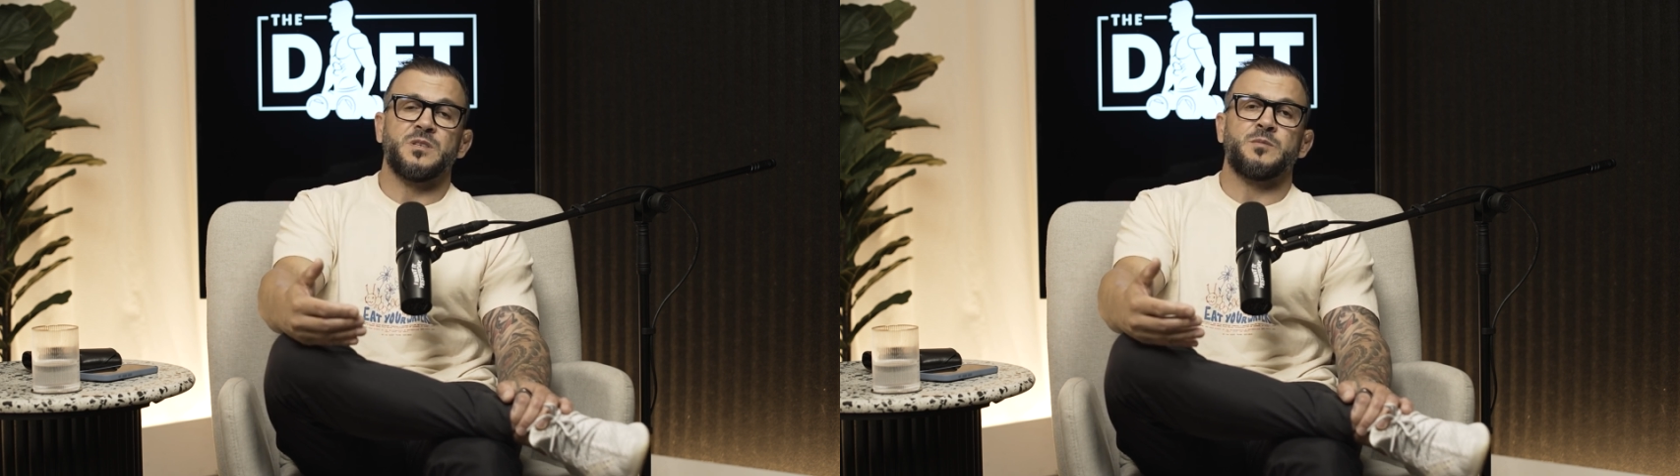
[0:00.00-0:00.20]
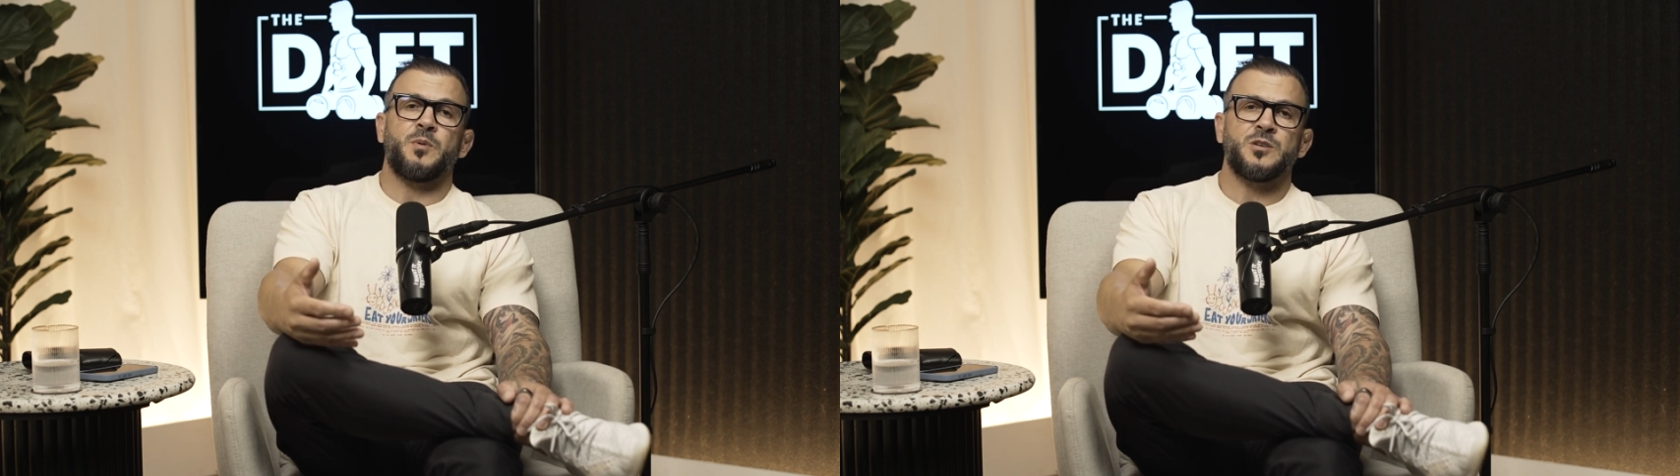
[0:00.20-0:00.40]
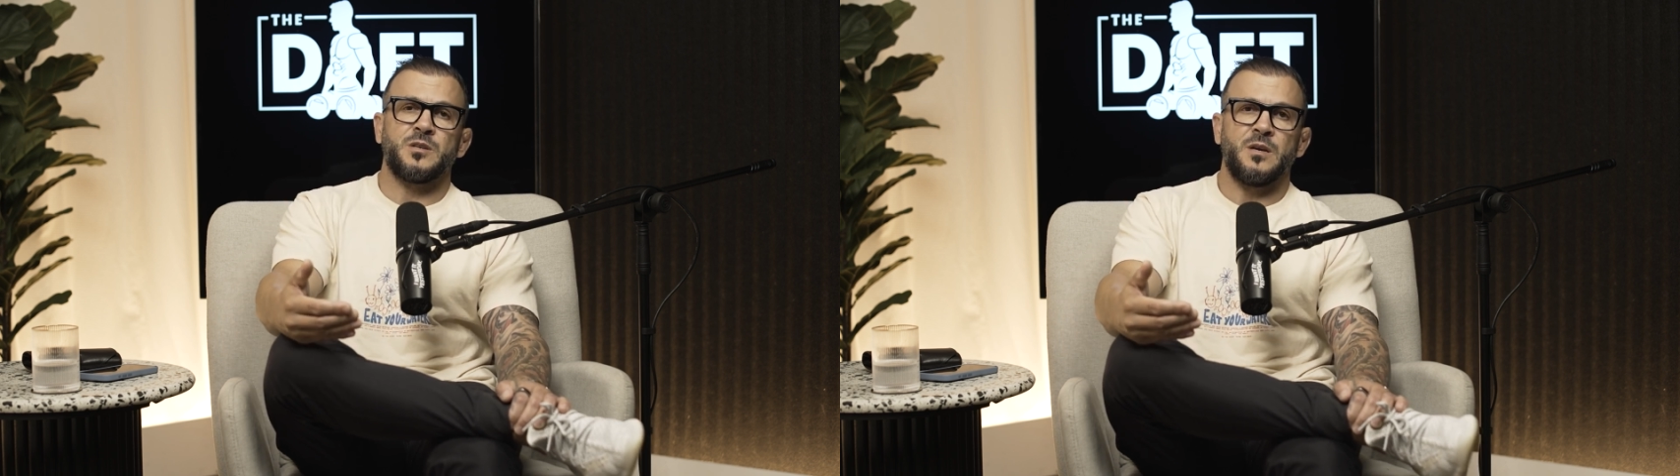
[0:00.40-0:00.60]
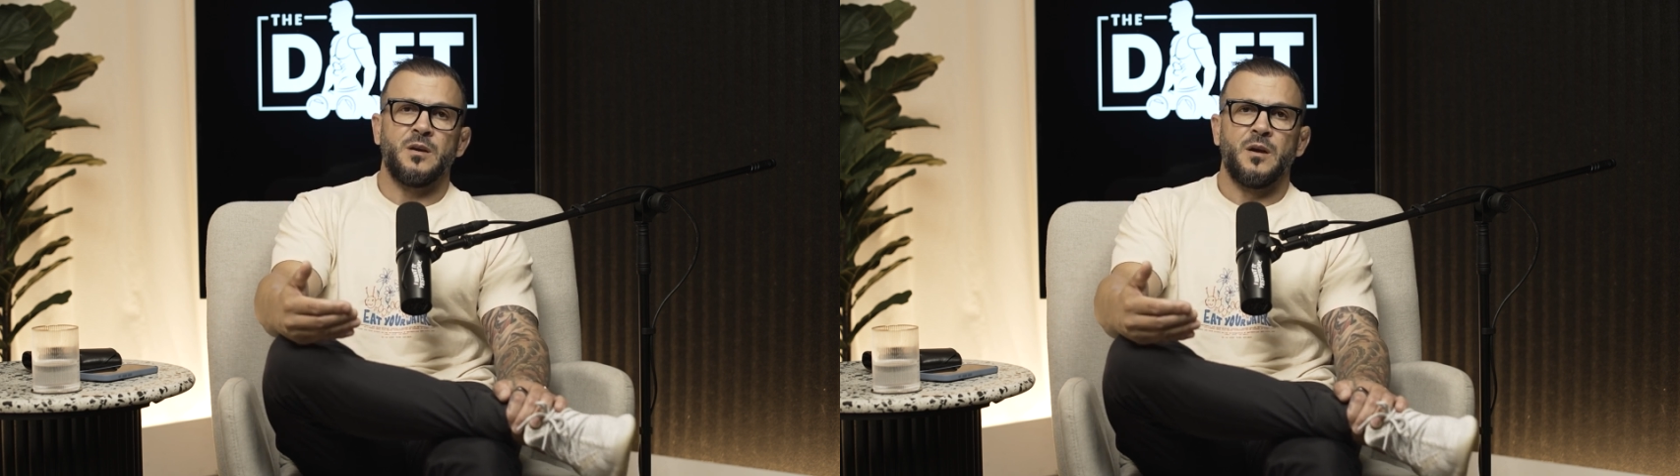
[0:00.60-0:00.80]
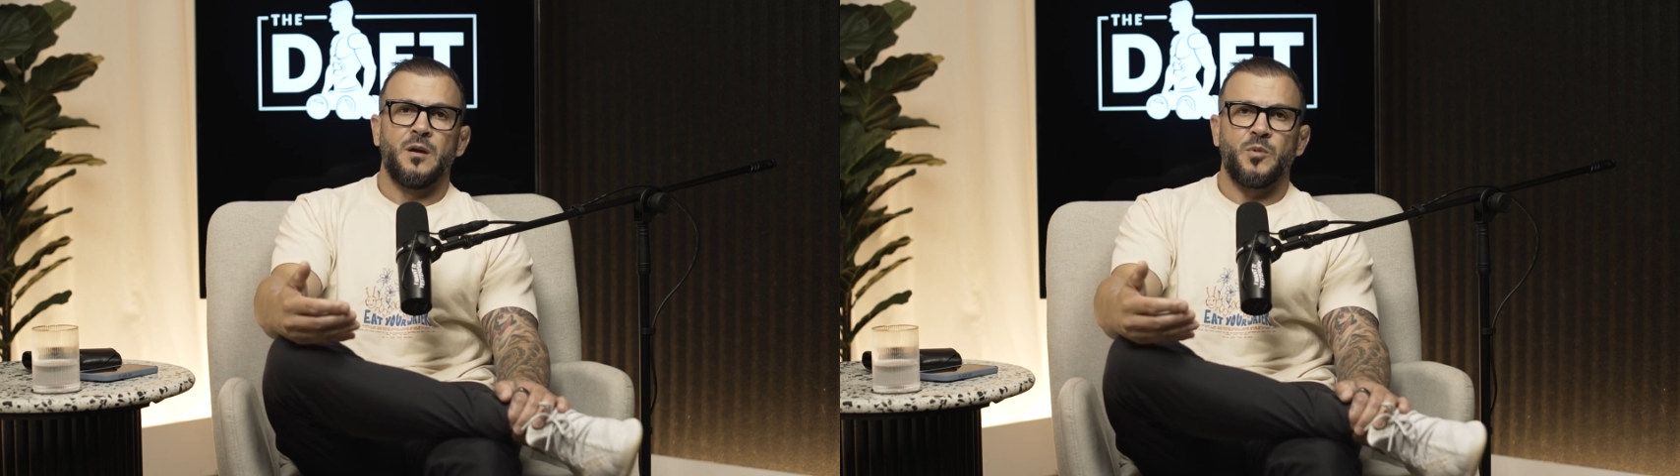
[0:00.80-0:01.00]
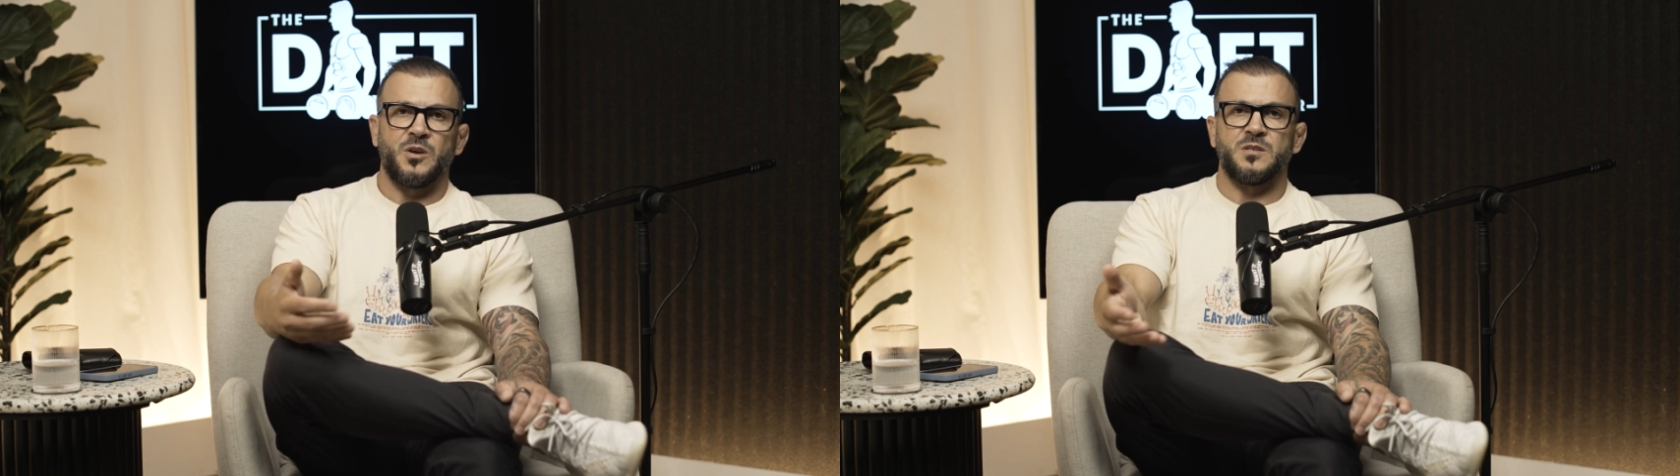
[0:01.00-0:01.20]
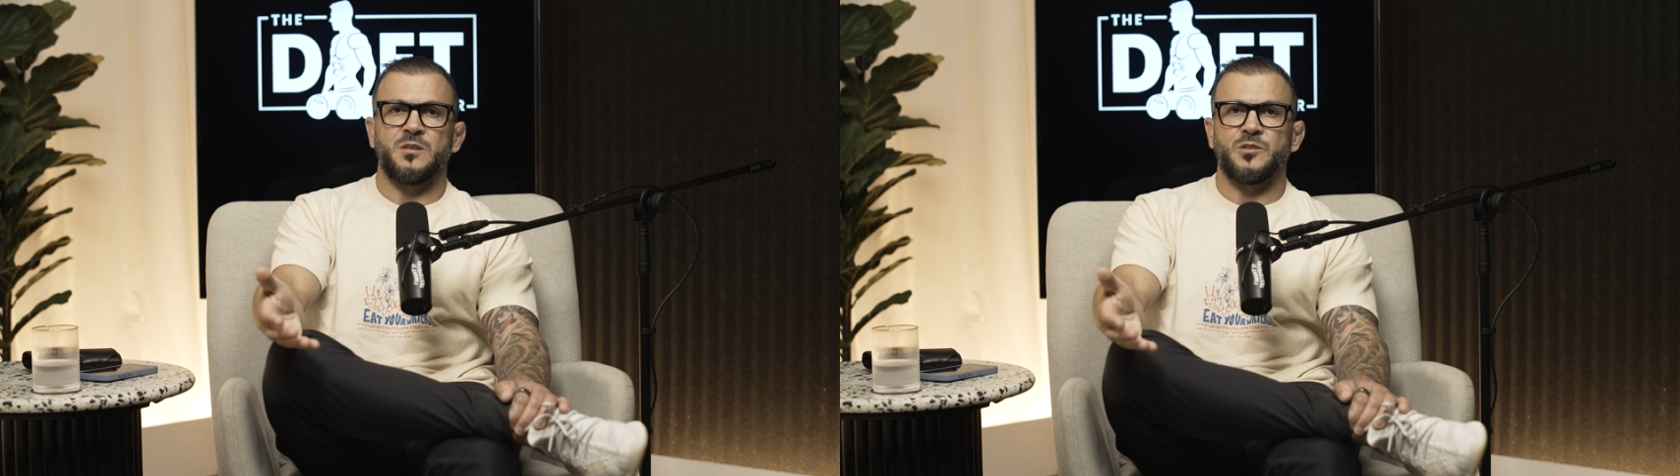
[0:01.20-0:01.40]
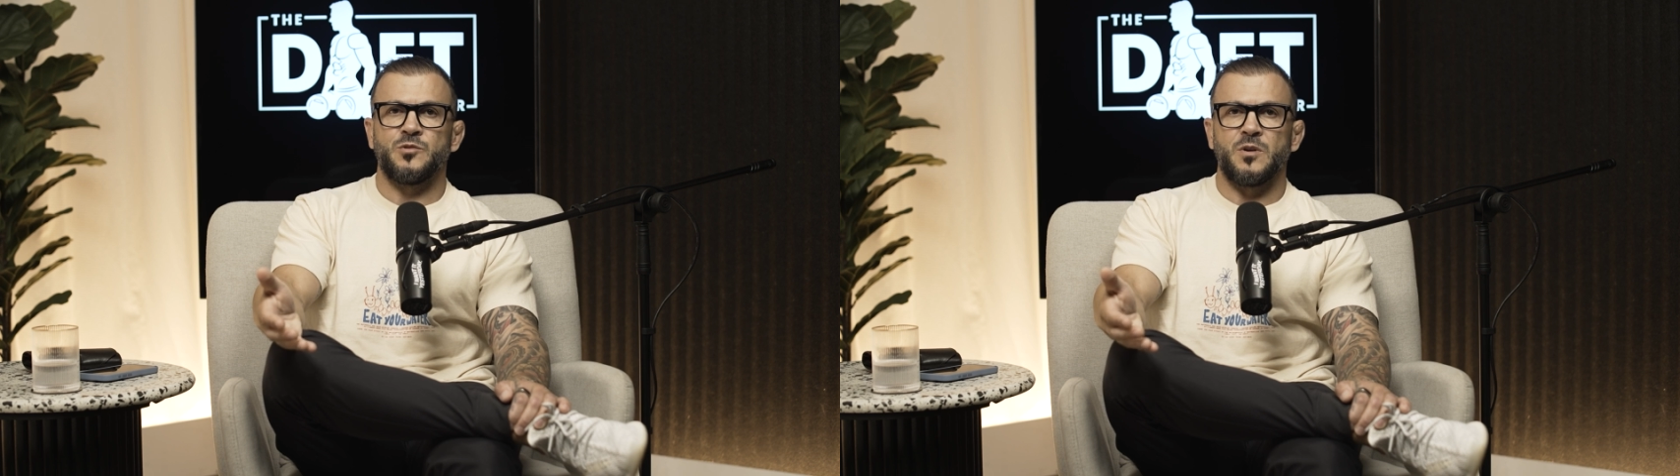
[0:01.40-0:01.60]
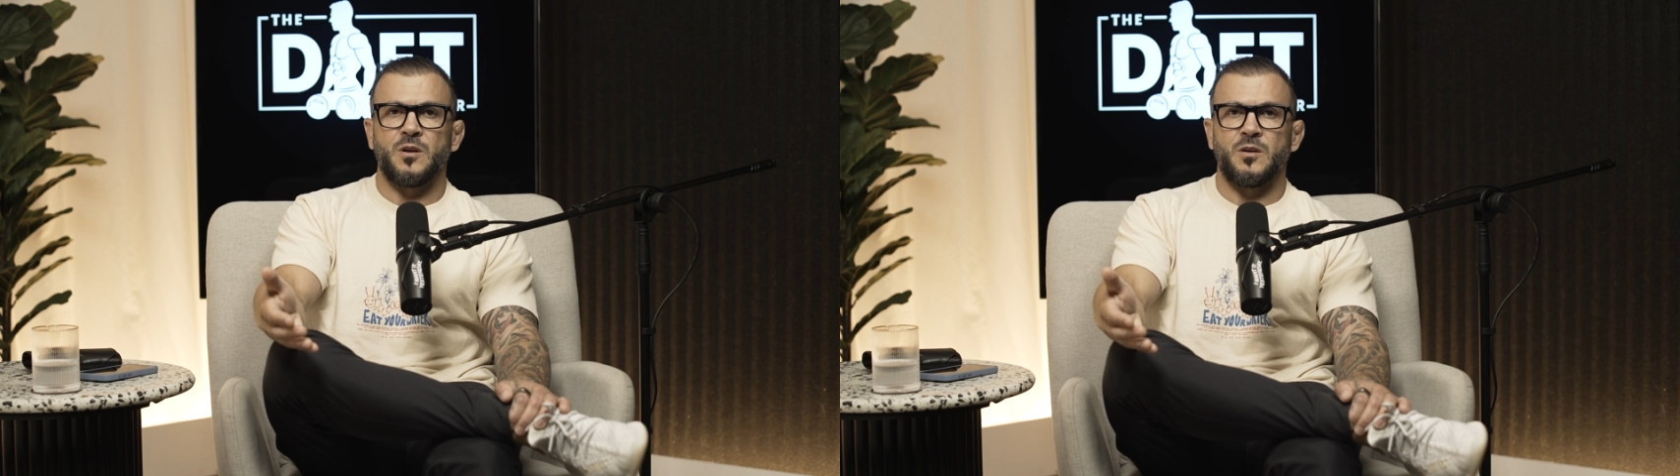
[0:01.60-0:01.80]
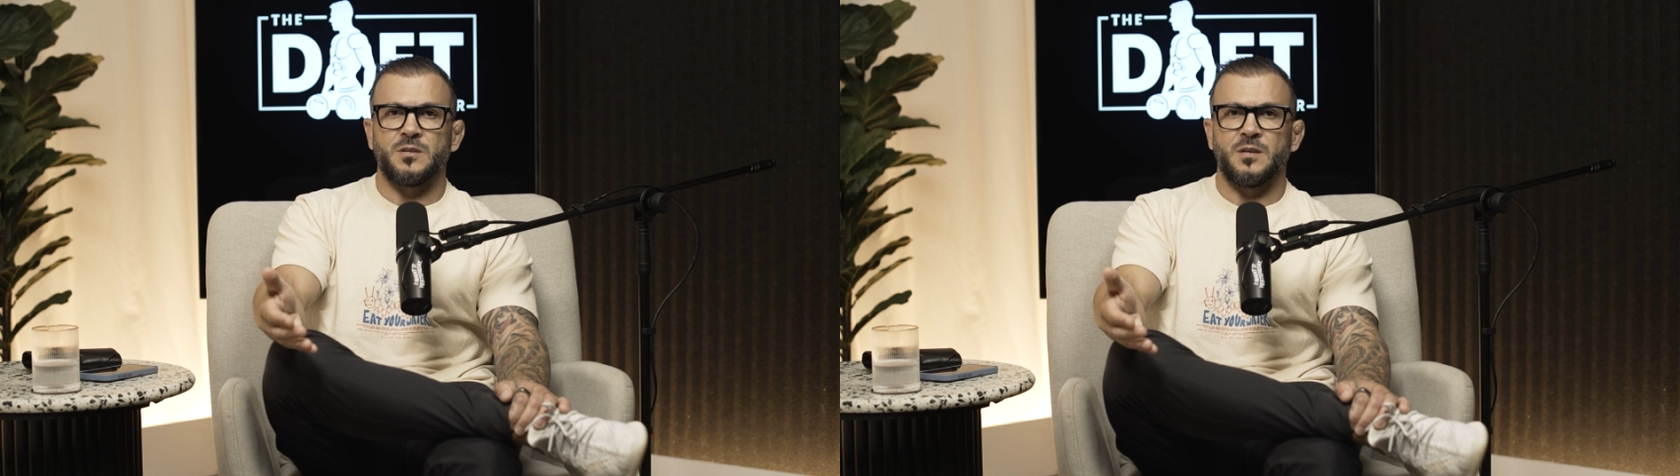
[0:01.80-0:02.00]
especially because of the sugar
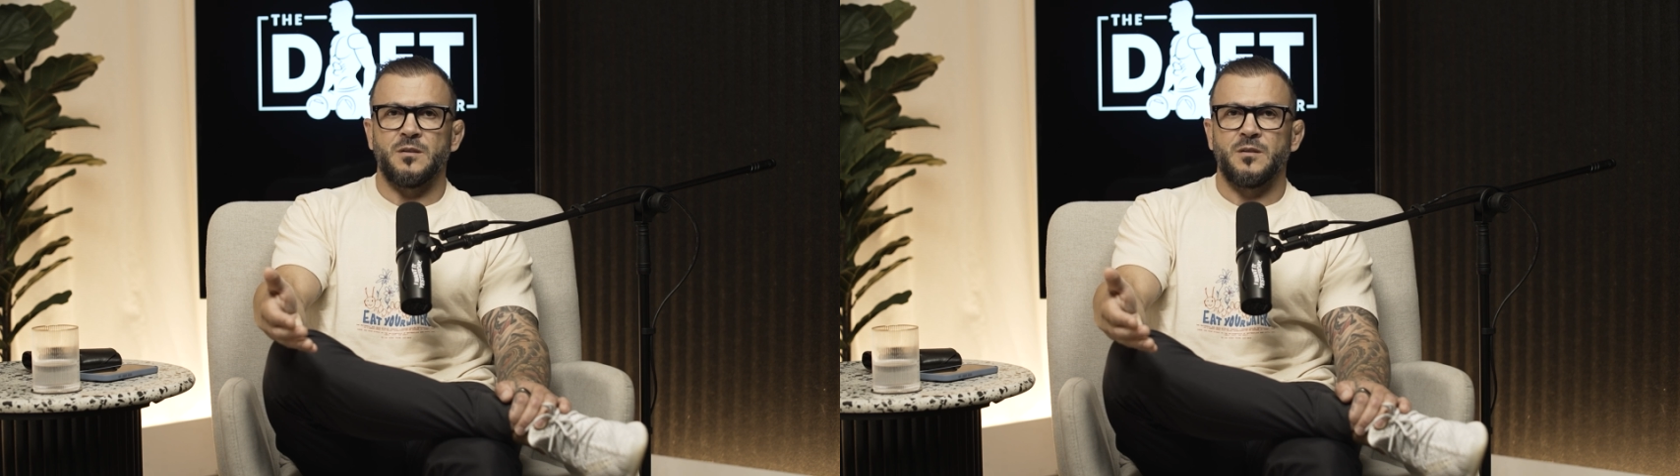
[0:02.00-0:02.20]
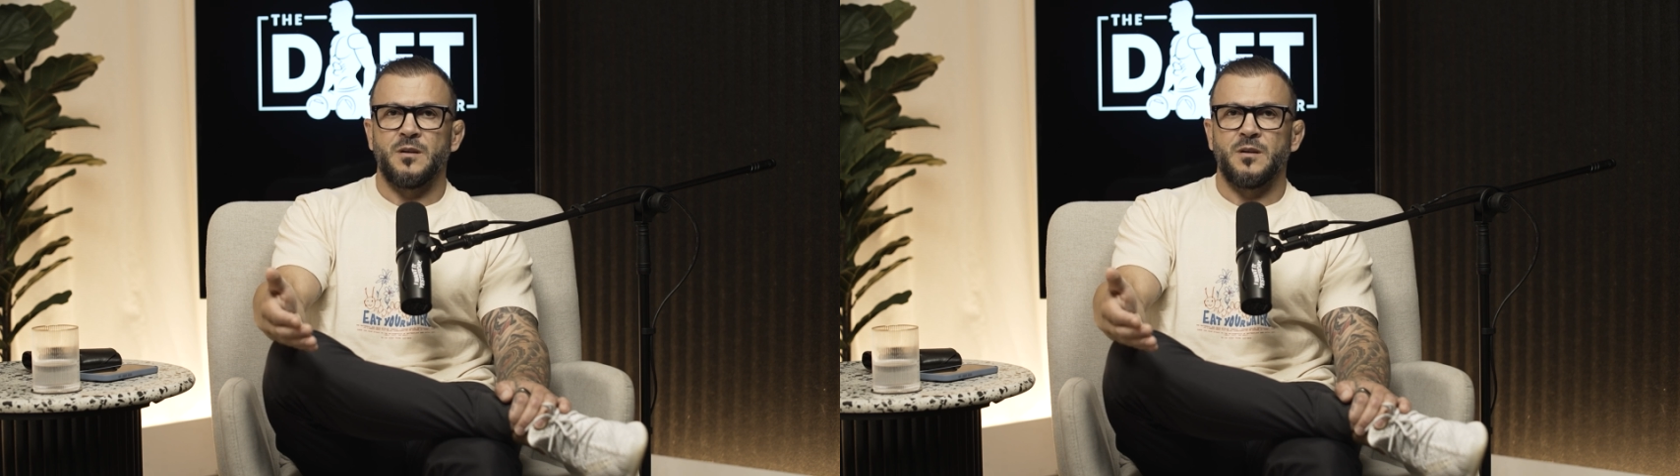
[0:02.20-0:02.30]
content.